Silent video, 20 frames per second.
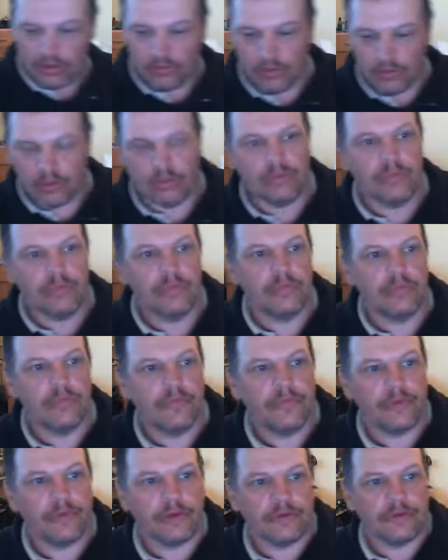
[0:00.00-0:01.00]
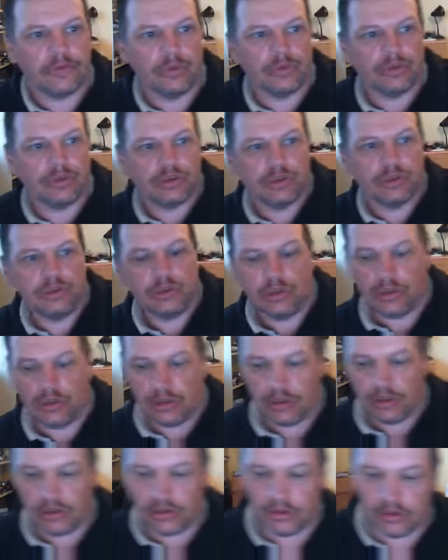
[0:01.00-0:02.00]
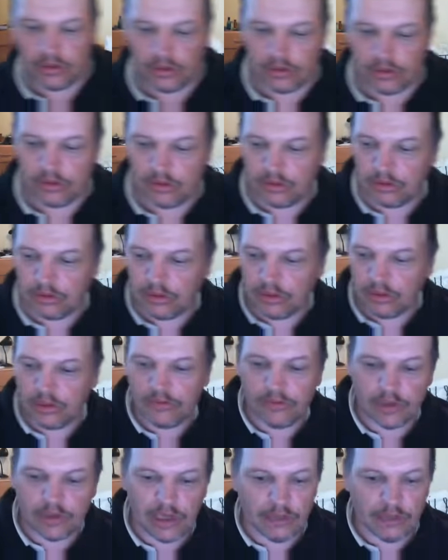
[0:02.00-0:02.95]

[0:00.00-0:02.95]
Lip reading: Well, thanks for watching, and if I